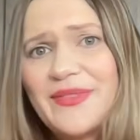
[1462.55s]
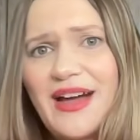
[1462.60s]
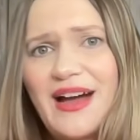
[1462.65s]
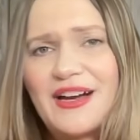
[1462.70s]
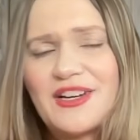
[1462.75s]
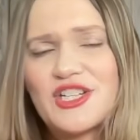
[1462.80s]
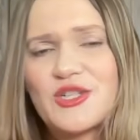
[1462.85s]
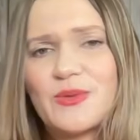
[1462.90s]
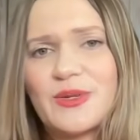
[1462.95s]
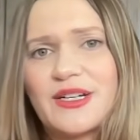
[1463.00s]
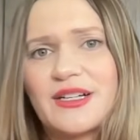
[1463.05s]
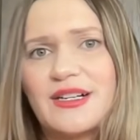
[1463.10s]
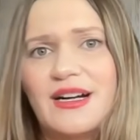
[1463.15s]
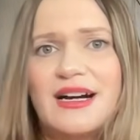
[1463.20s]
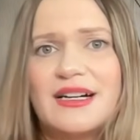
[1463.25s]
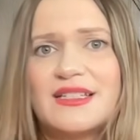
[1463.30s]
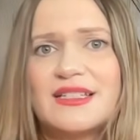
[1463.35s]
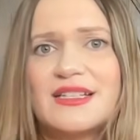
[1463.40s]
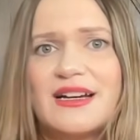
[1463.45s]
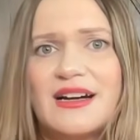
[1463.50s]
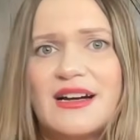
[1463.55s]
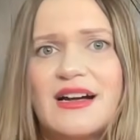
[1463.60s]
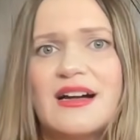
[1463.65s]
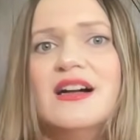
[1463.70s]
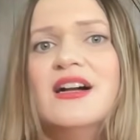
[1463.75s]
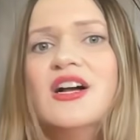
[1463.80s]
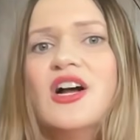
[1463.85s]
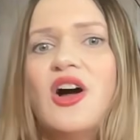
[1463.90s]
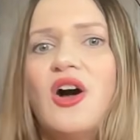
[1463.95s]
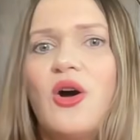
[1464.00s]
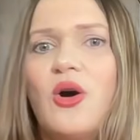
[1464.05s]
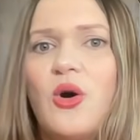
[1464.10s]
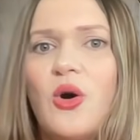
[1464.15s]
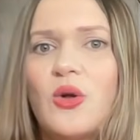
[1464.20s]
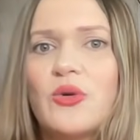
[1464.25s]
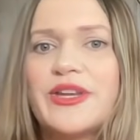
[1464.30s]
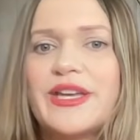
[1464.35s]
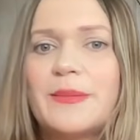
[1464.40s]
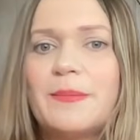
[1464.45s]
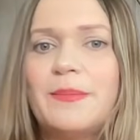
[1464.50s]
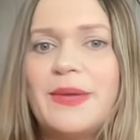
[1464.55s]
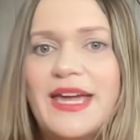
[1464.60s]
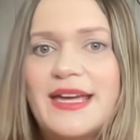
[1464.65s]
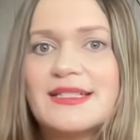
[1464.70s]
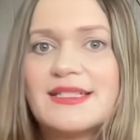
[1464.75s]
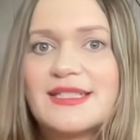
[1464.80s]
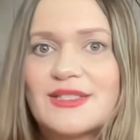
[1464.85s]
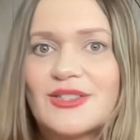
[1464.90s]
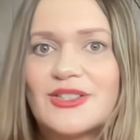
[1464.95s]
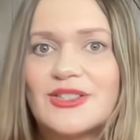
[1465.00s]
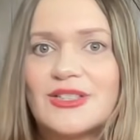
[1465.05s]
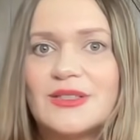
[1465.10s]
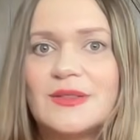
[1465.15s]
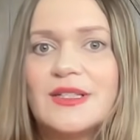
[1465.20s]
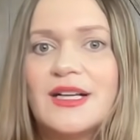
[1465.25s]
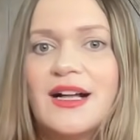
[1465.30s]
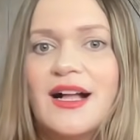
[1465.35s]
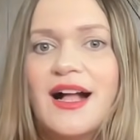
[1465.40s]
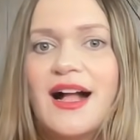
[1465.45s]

ashwagandha, holy basil.